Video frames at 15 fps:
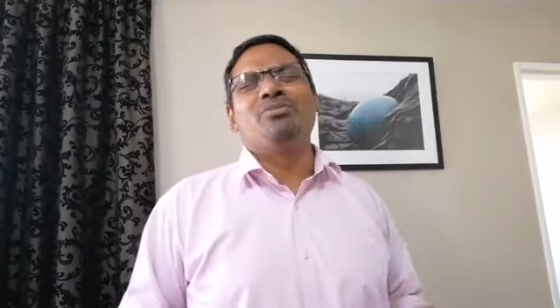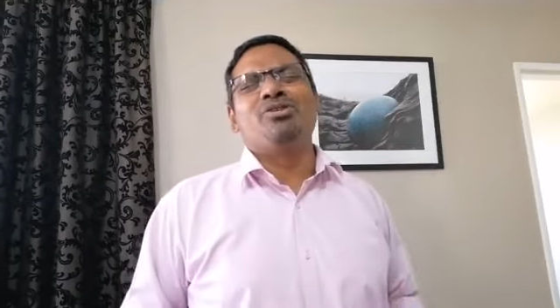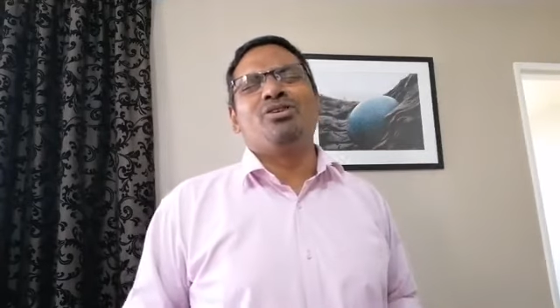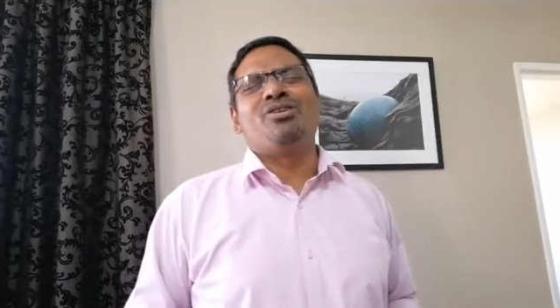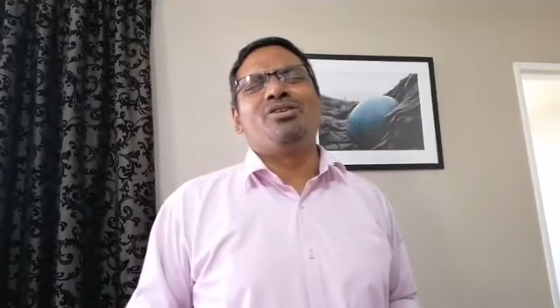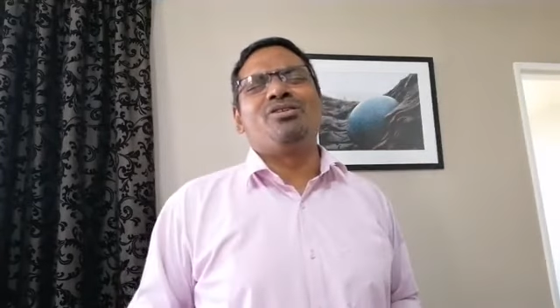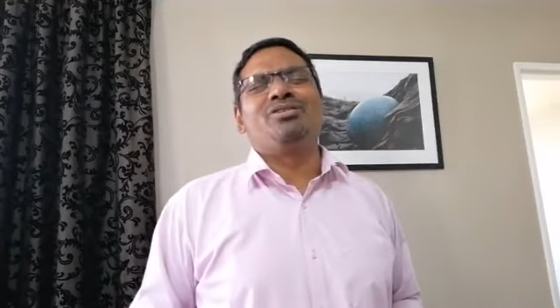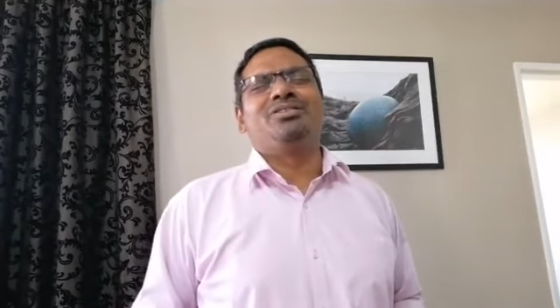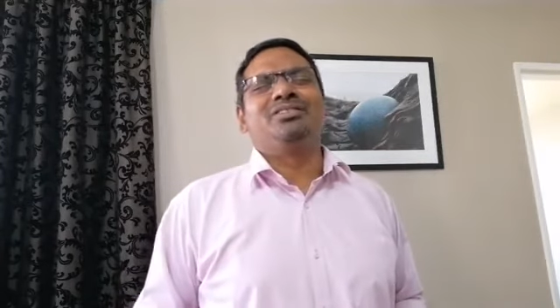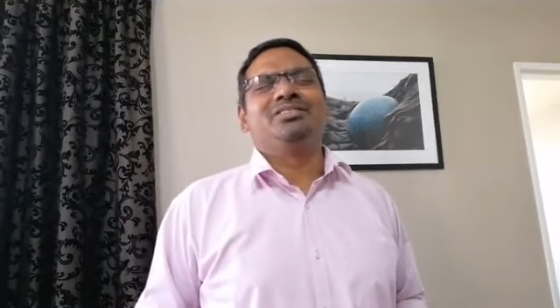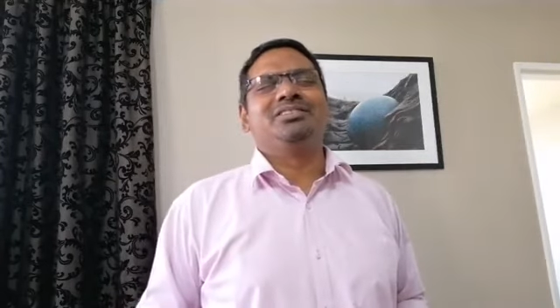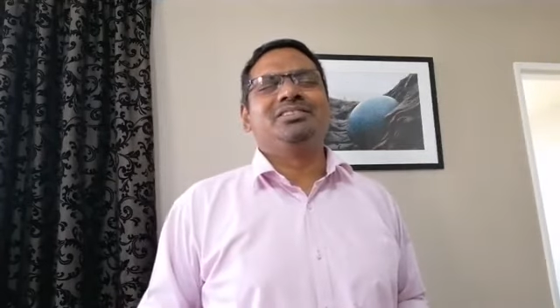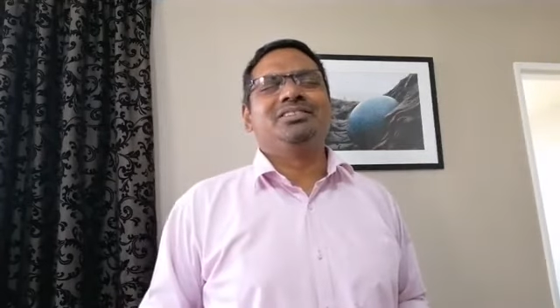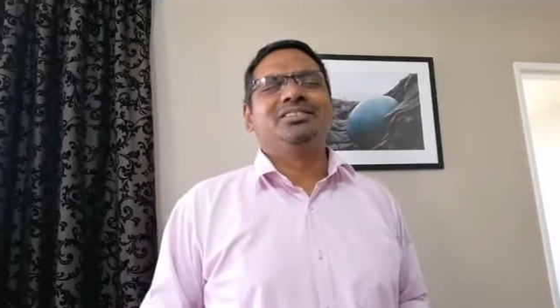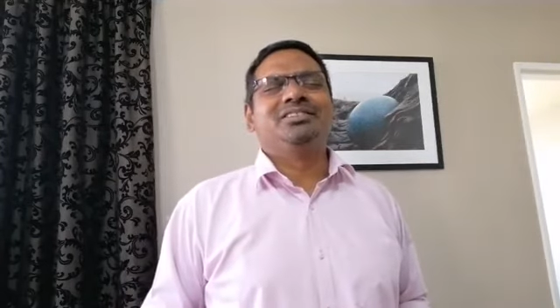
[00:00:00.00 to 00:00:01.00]
O Lord.
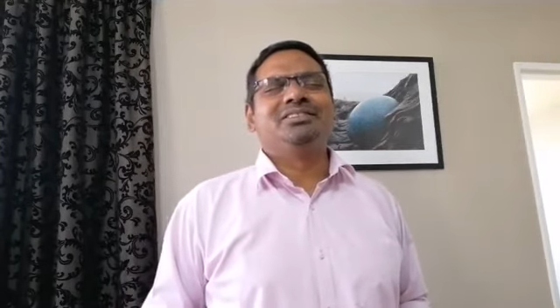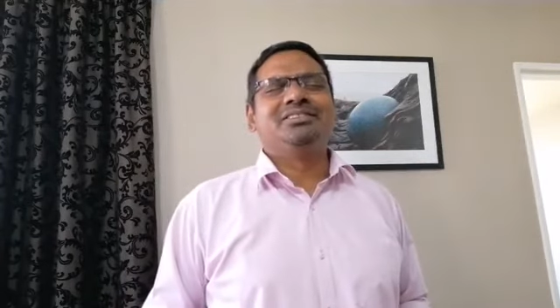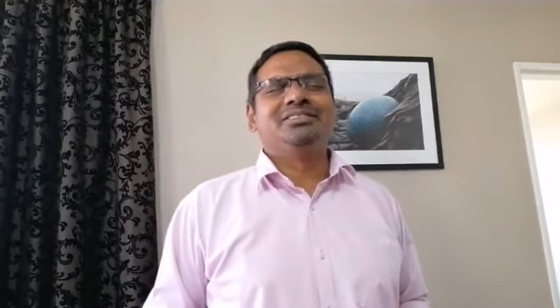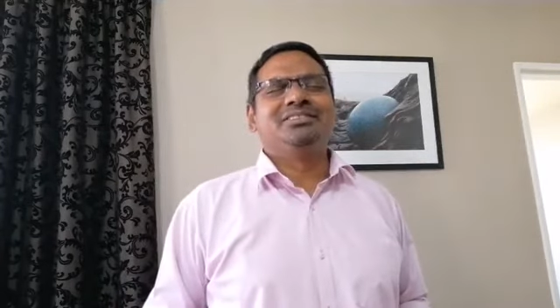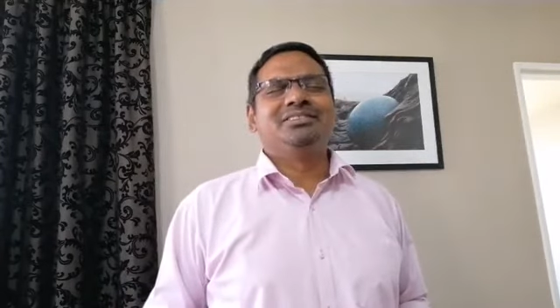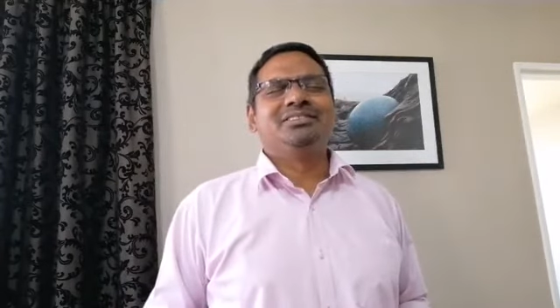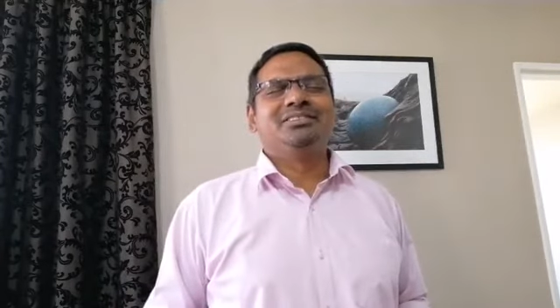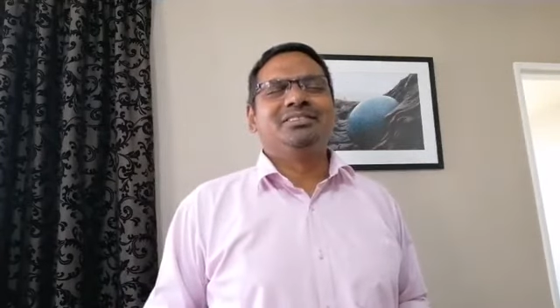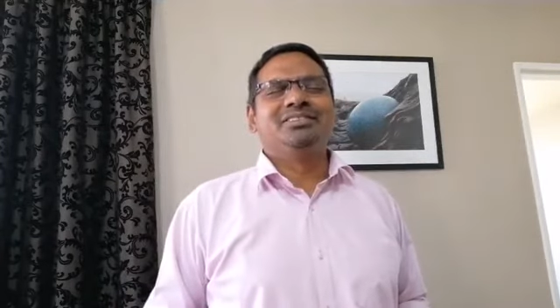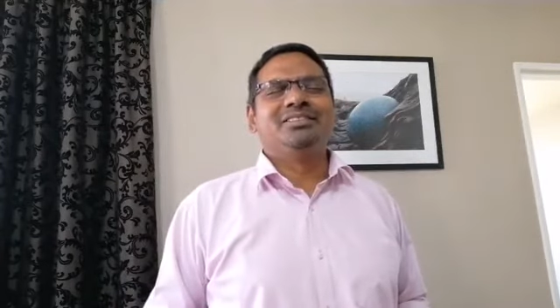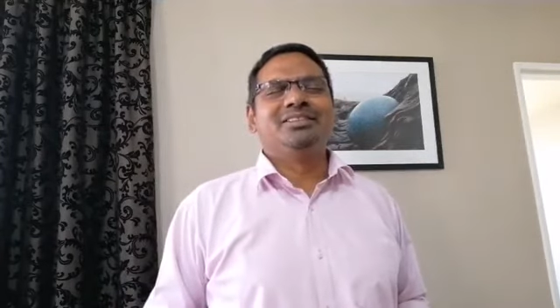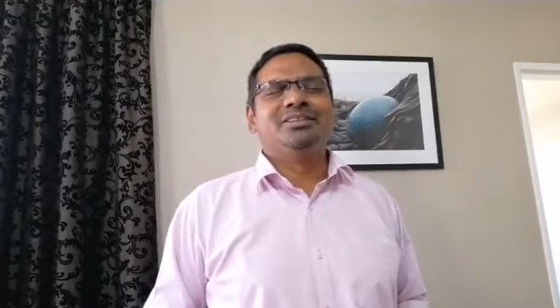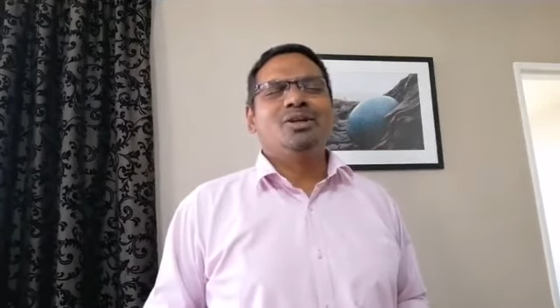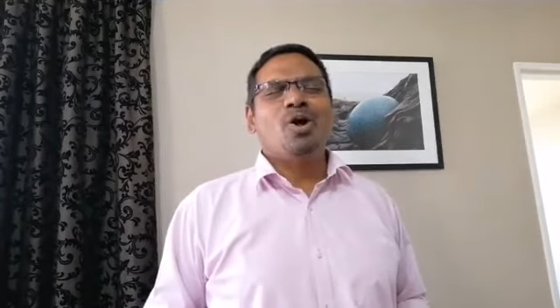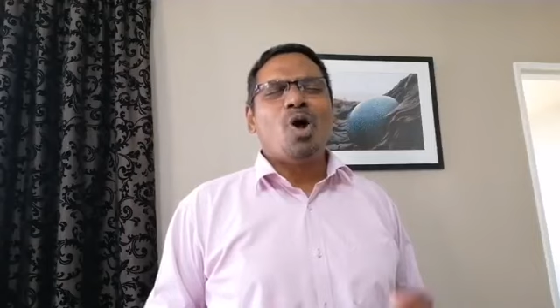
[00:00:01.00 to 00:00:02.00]

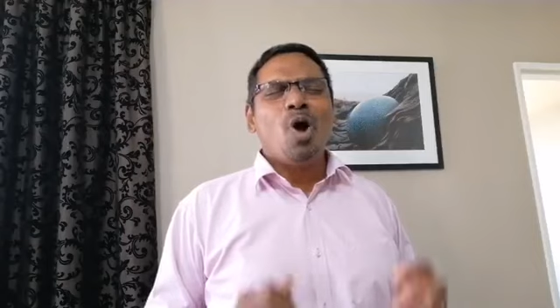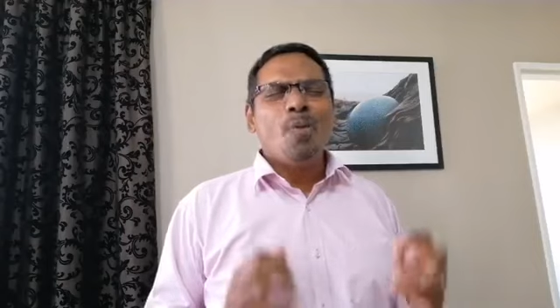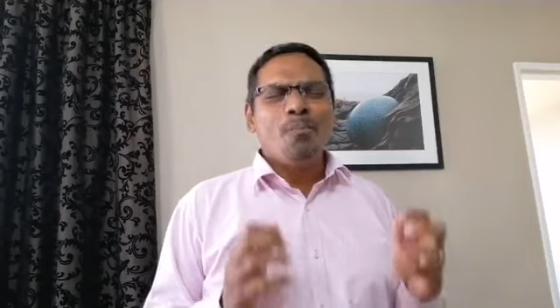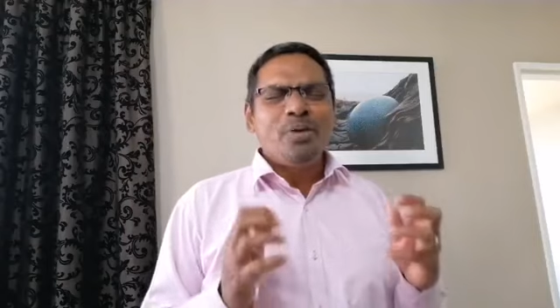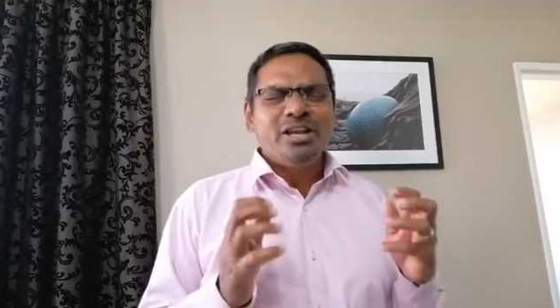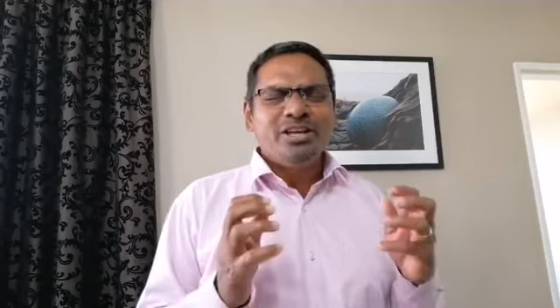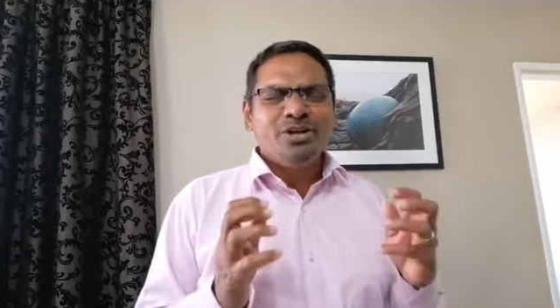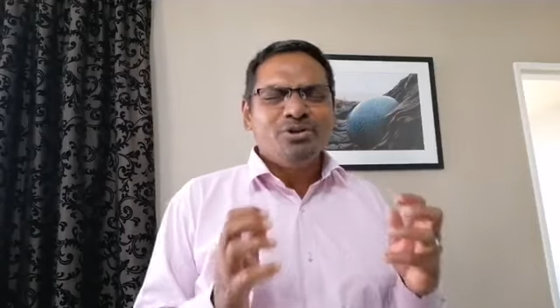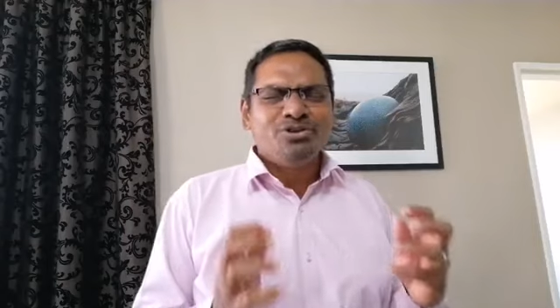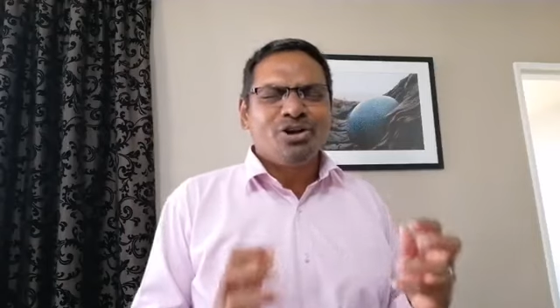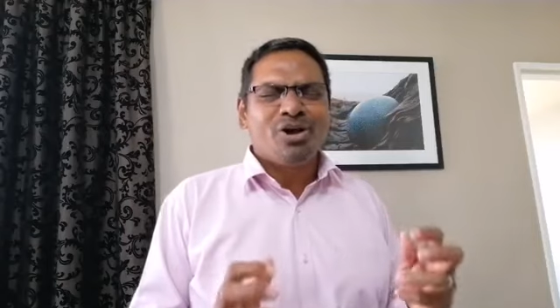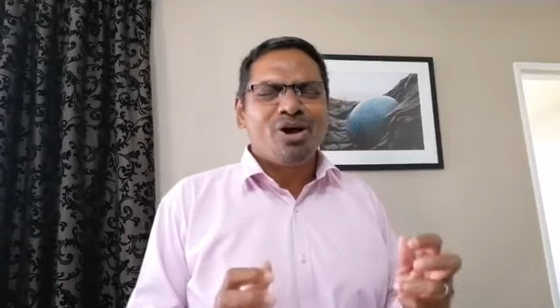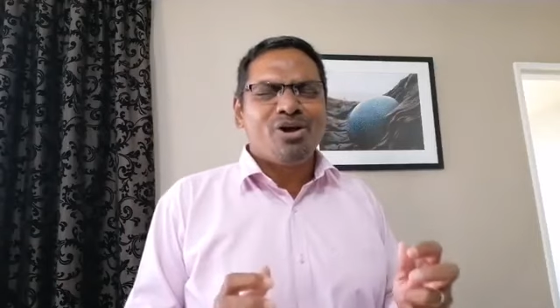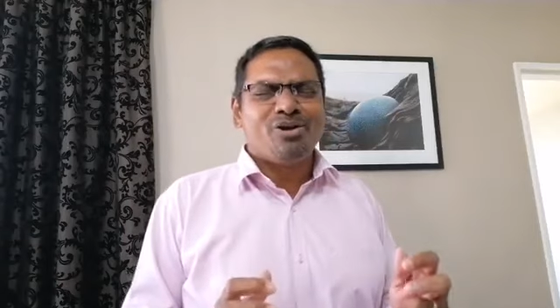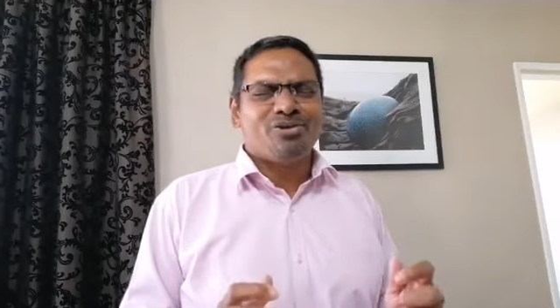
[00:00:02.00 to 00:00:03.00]
Open new
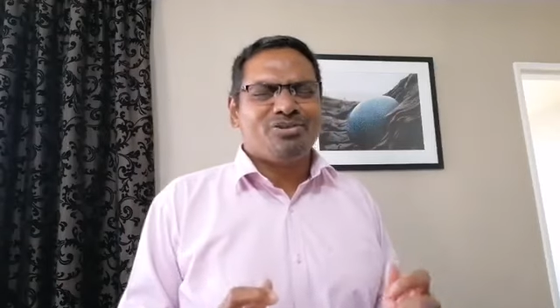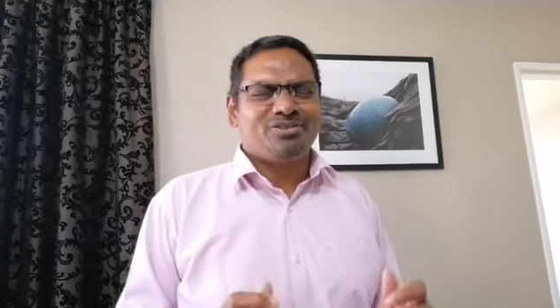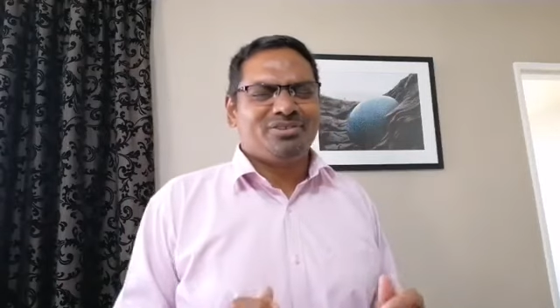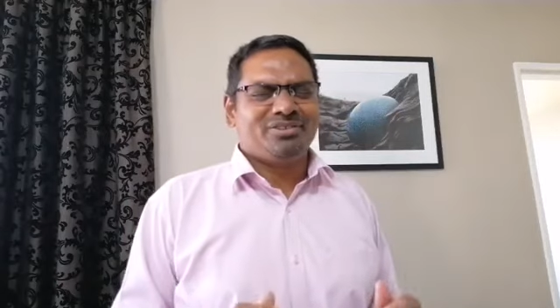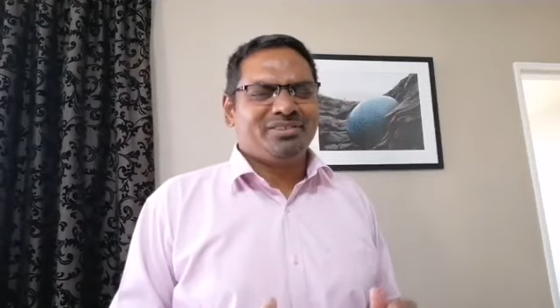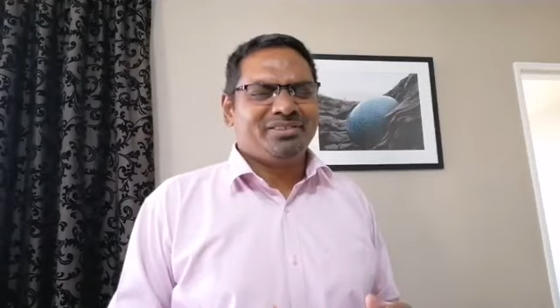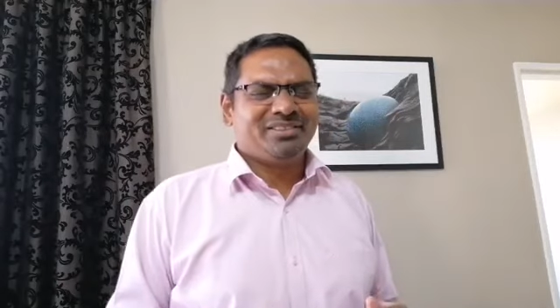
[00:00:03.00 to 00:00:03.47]
door.